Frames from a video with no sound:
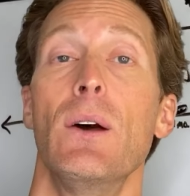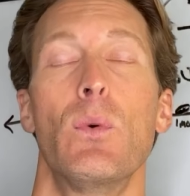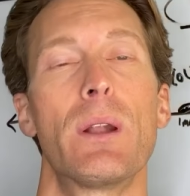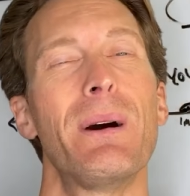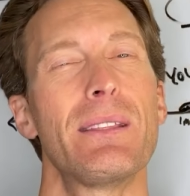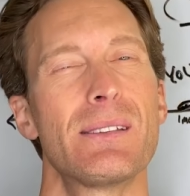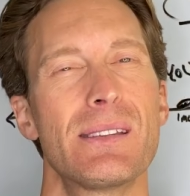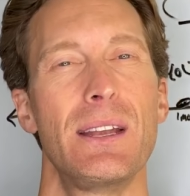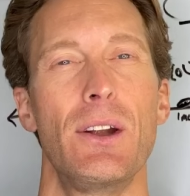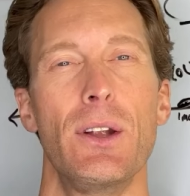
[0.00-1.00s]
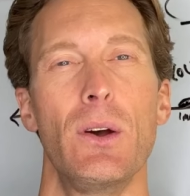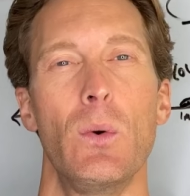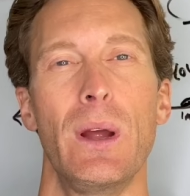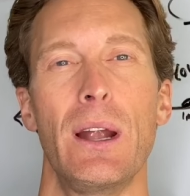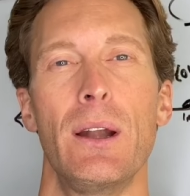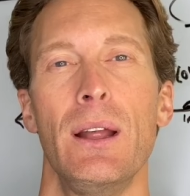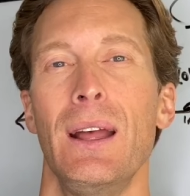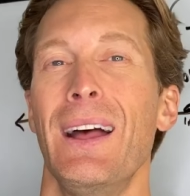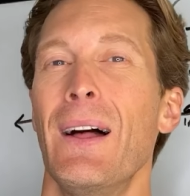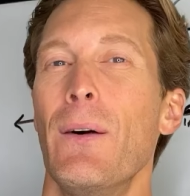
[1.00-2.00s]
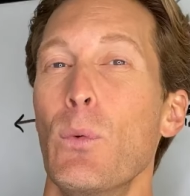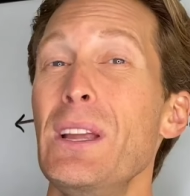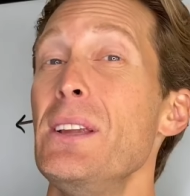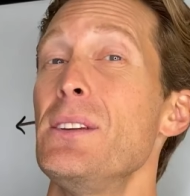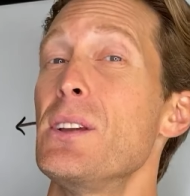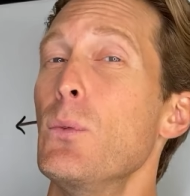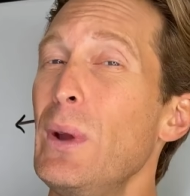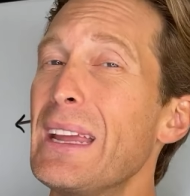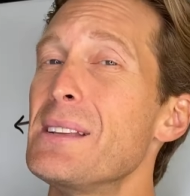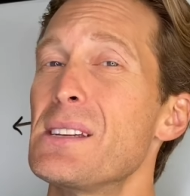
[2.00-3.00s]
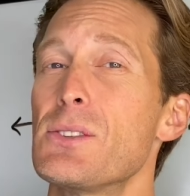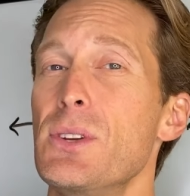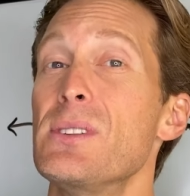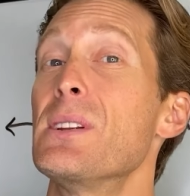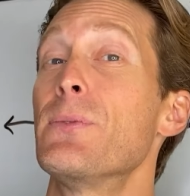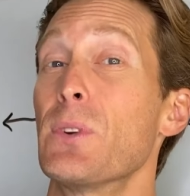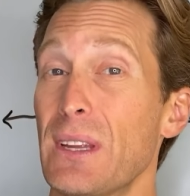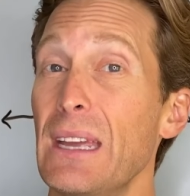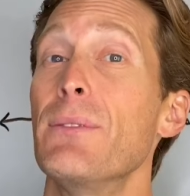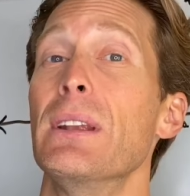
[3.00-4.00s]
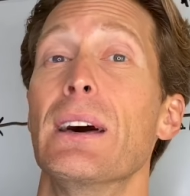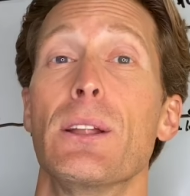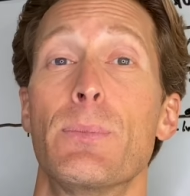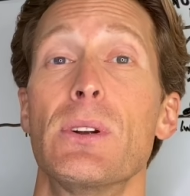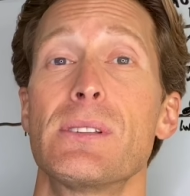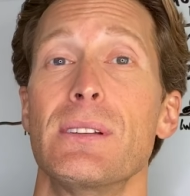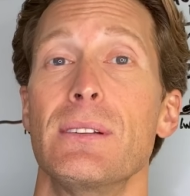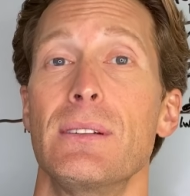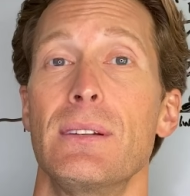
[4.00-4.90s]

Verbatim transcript: What about the scenario where we, we can just choose to forgive another person?